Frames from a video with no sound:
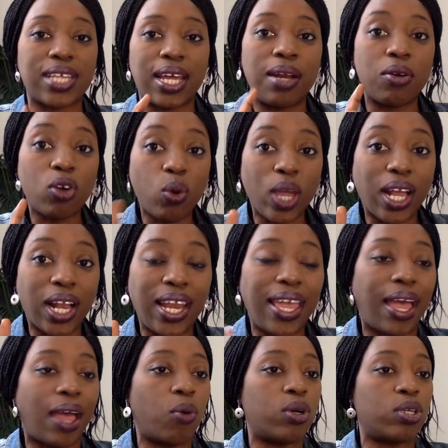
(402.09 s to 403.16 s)
And quickly,
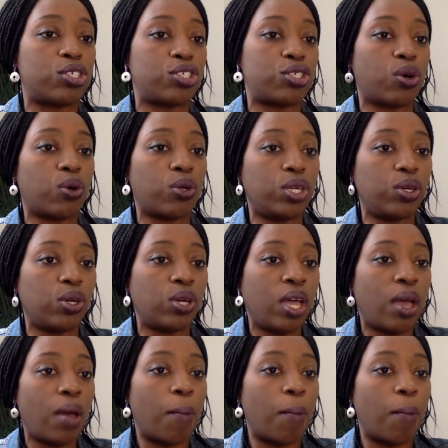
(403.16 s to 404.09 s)
I want to show you